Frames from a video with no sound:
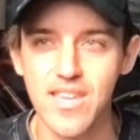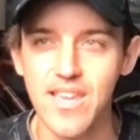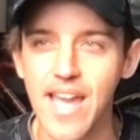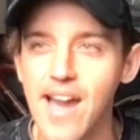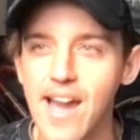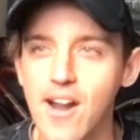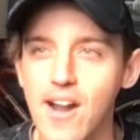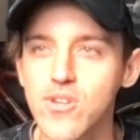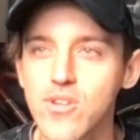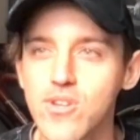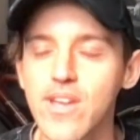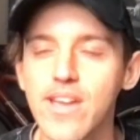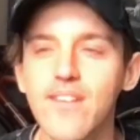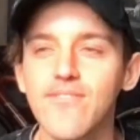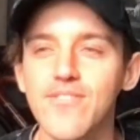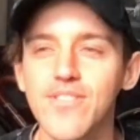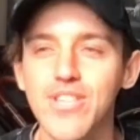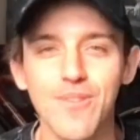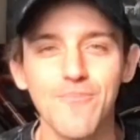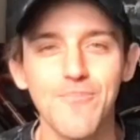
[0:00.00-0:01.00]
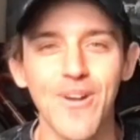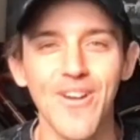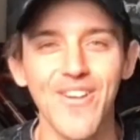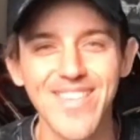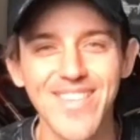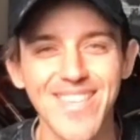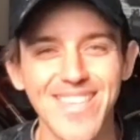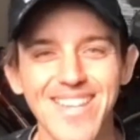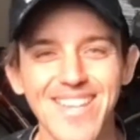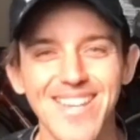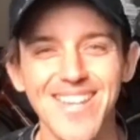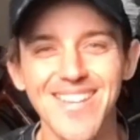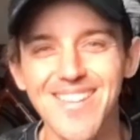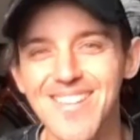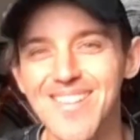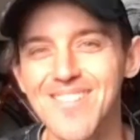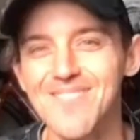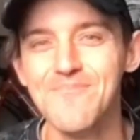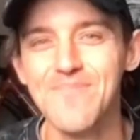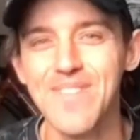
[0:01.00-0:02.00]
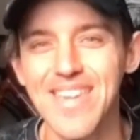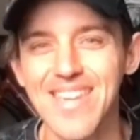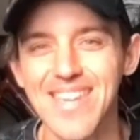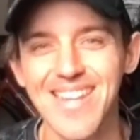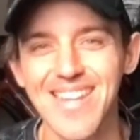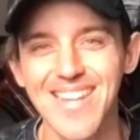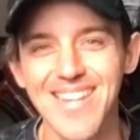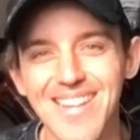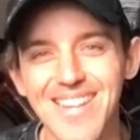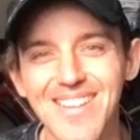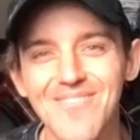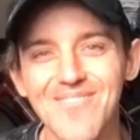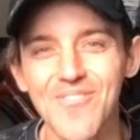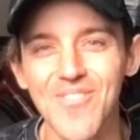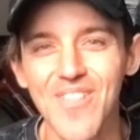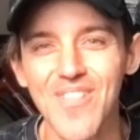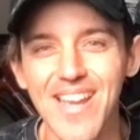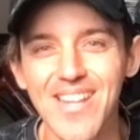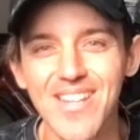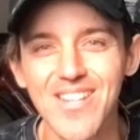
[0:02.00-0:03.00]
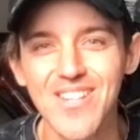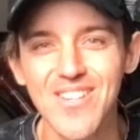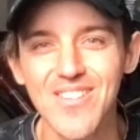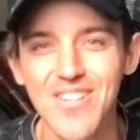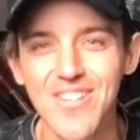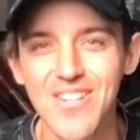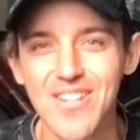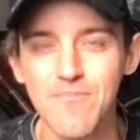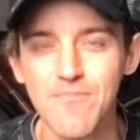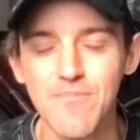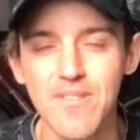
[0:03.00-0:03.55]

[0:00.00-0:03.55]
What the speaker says: How are you ever supposed to be in a relationship